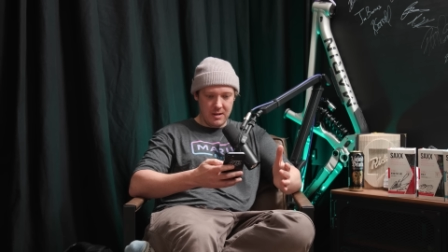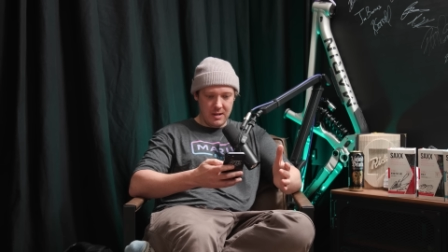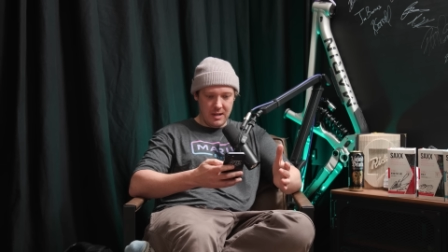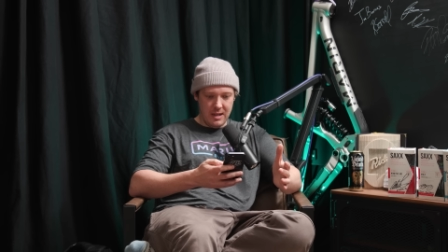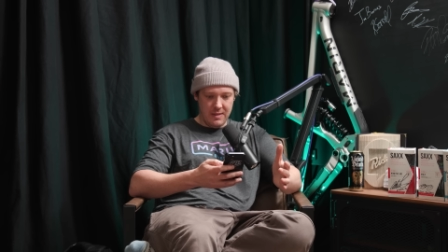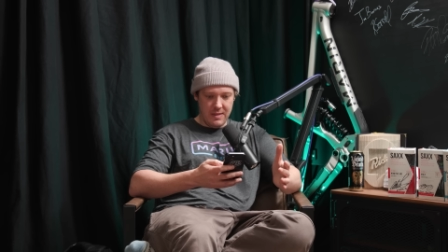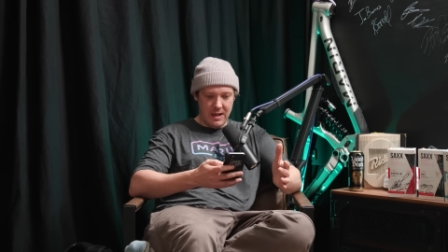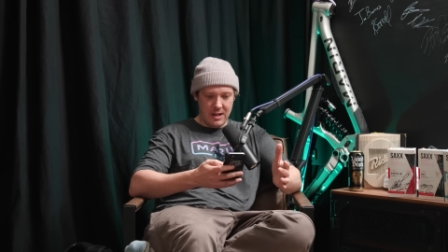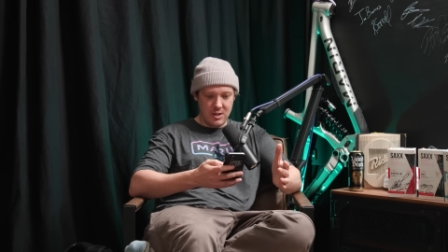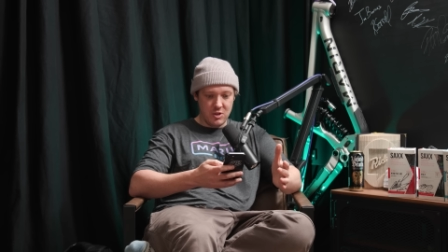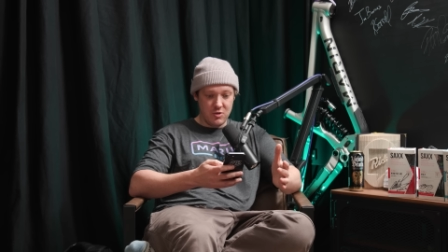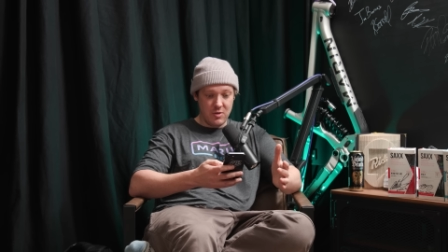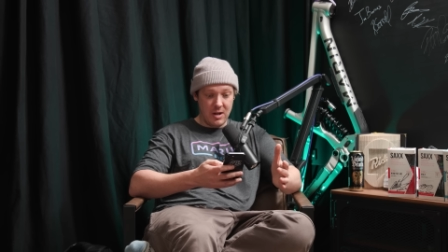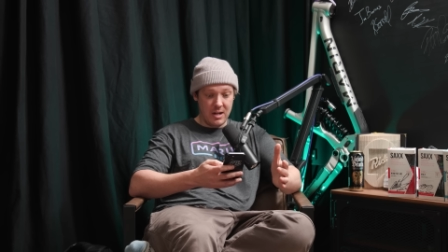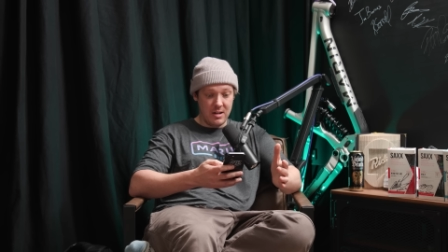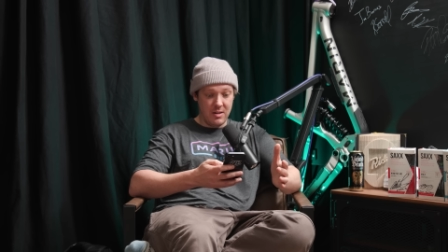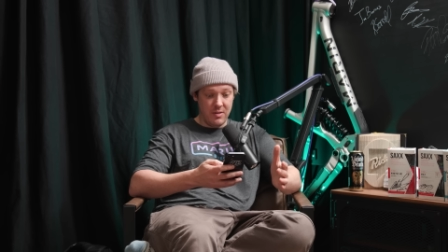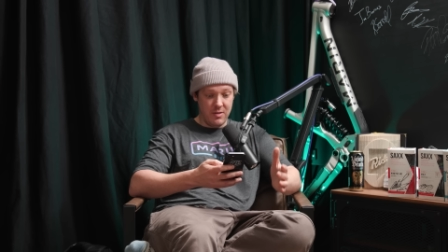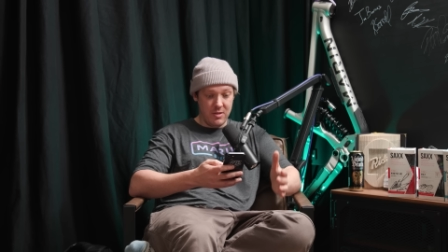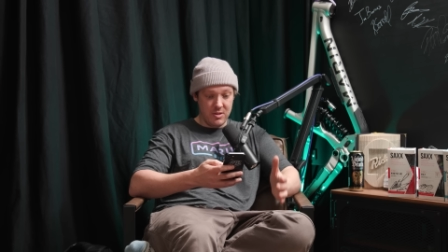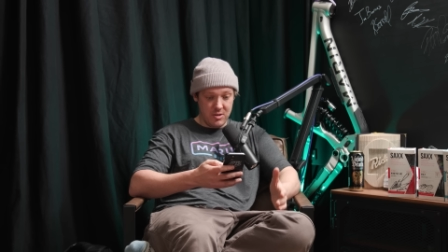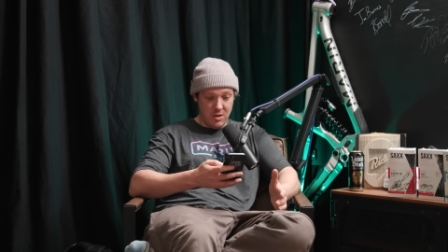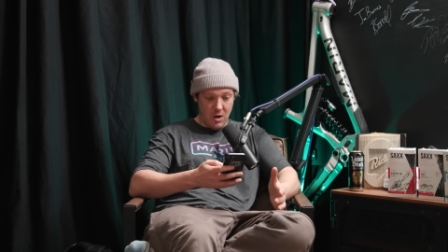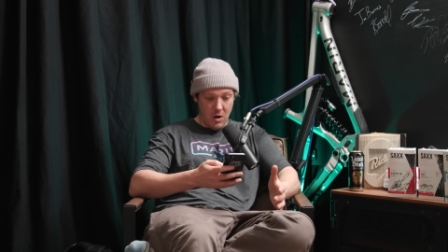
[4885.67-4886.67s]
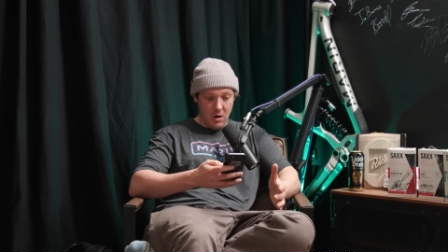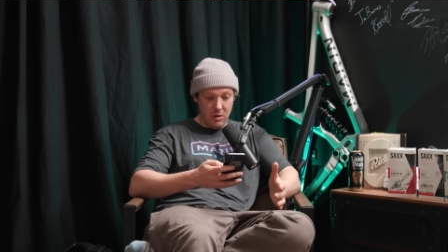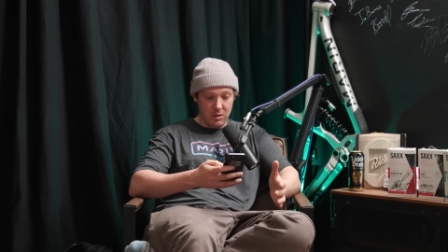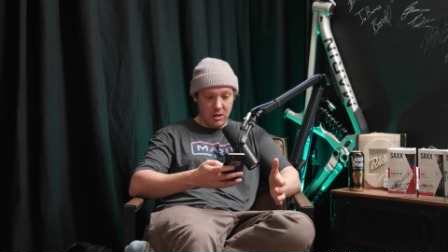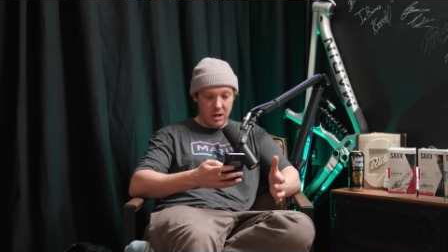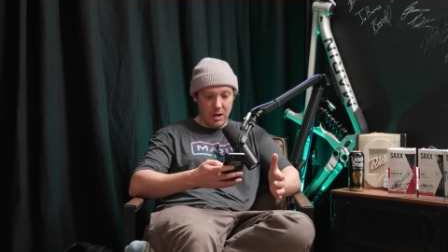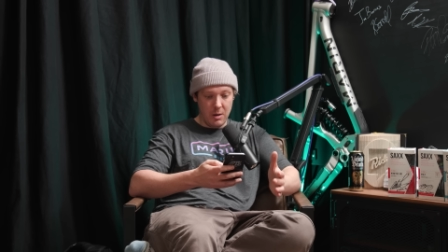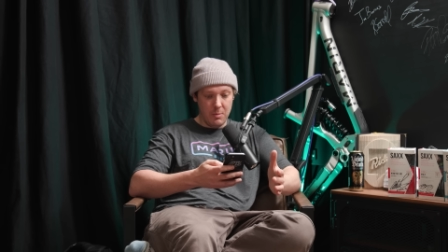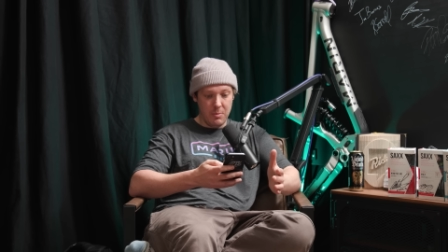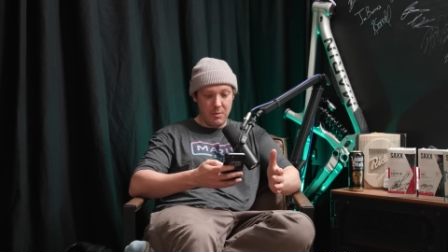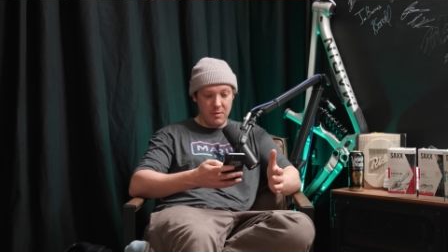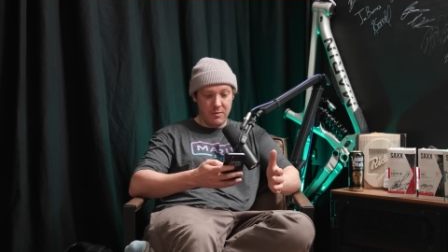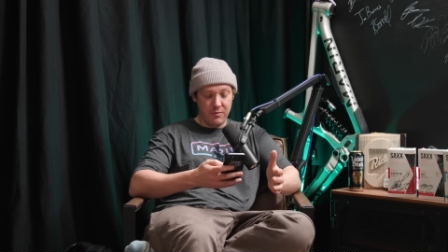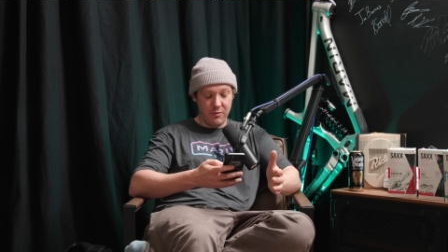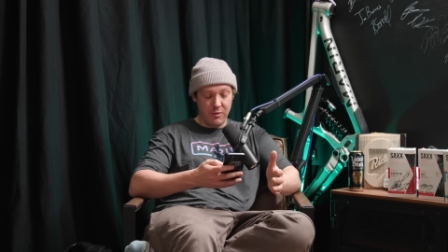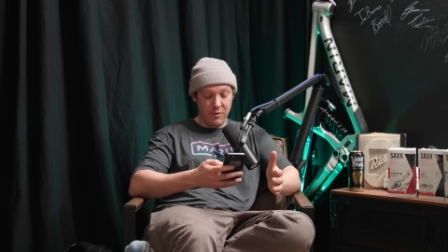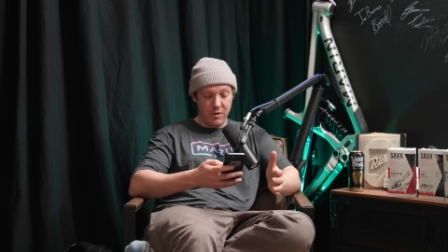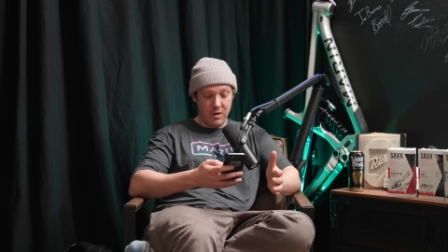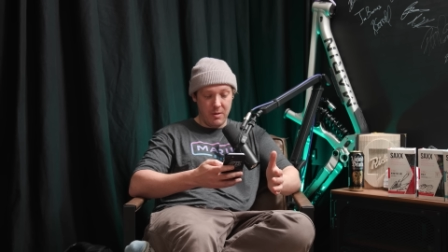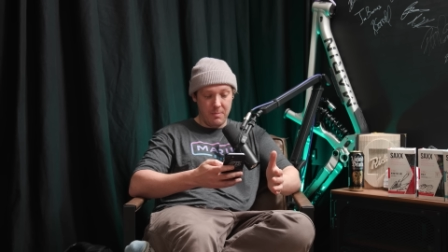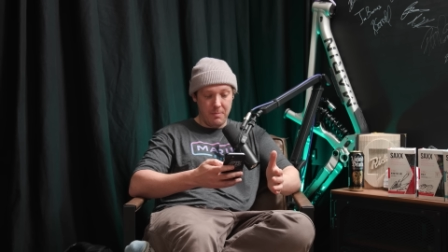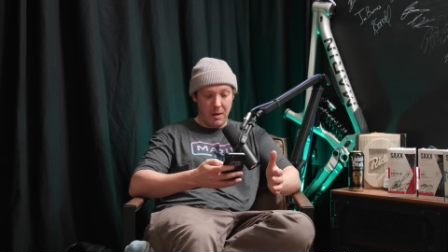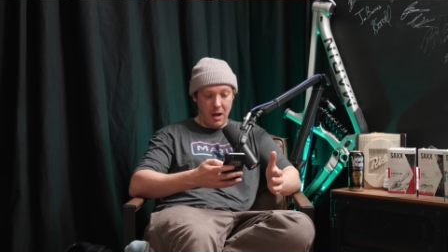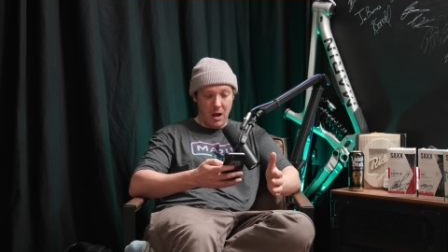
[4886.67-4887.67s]
He then traded the snow globe
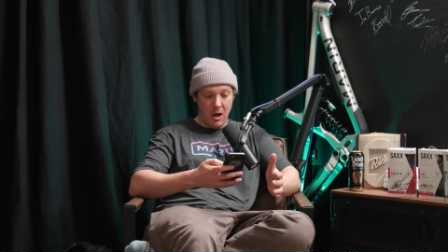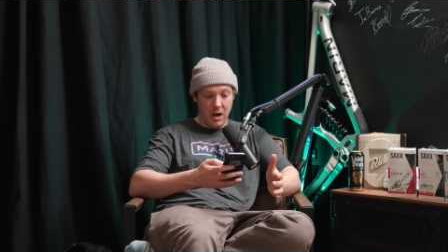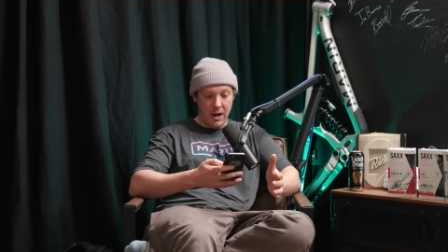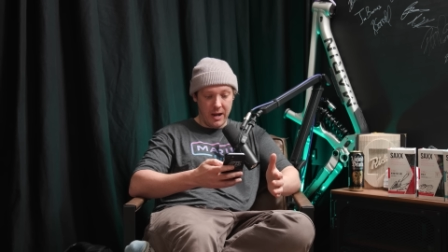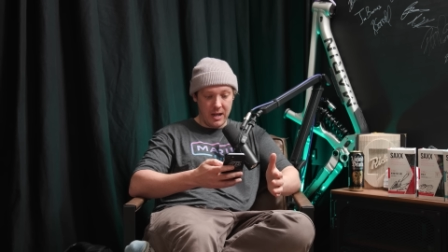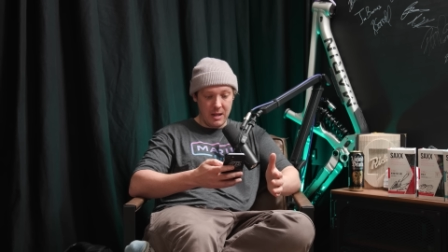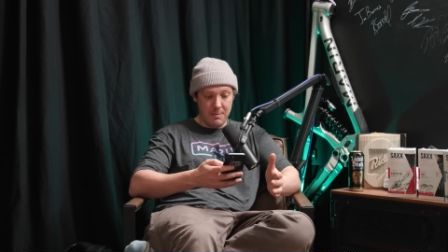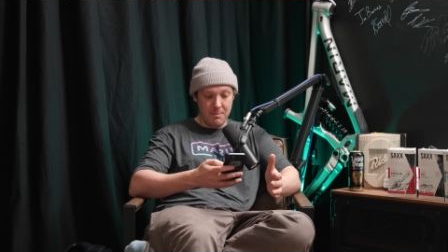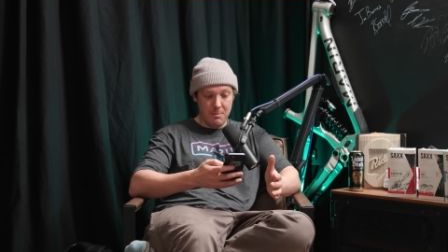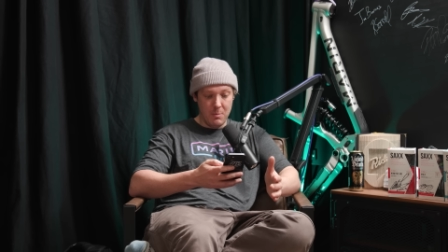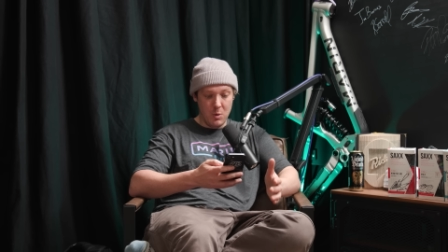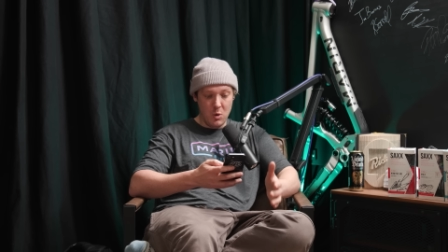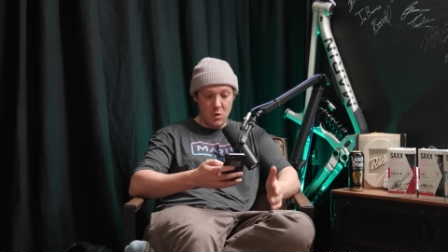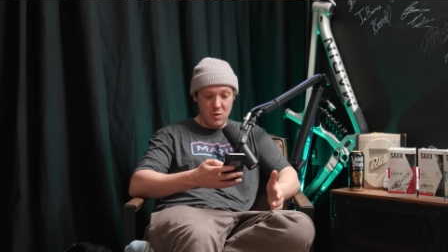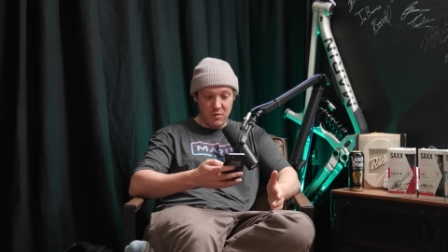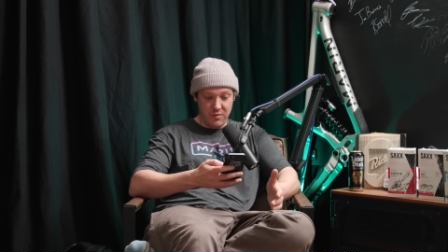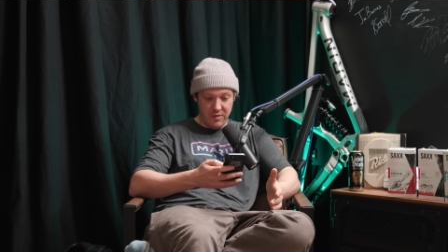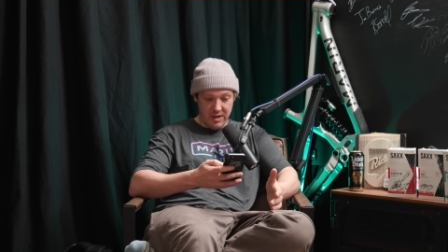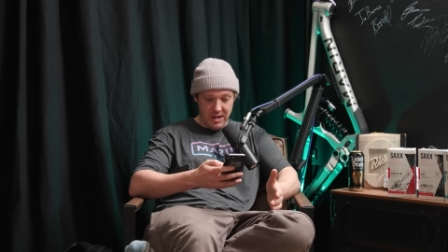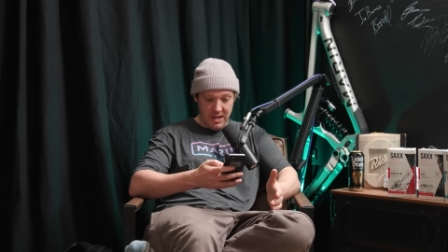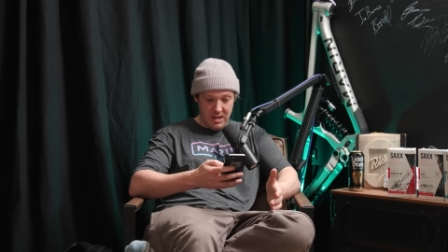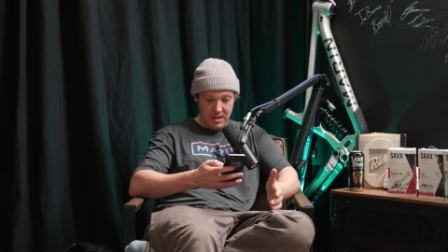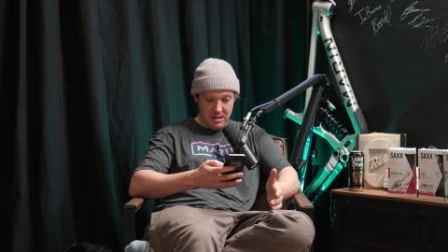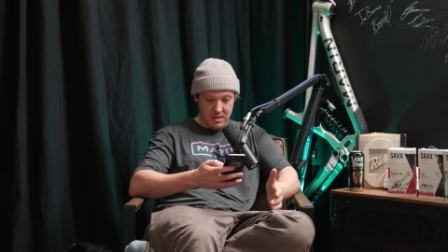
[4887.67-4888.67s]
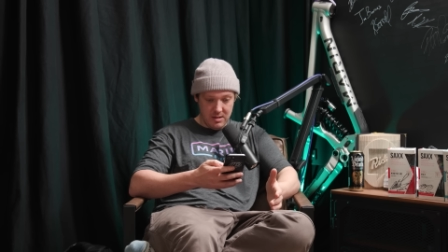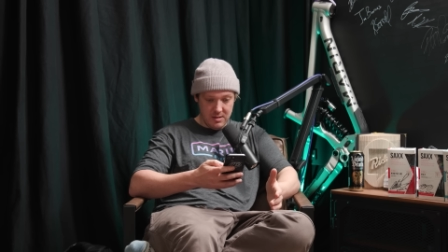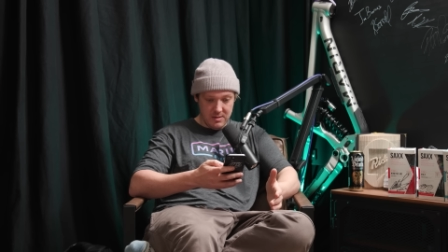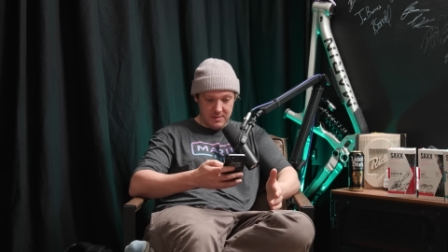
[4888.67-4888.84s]
for a part in a movie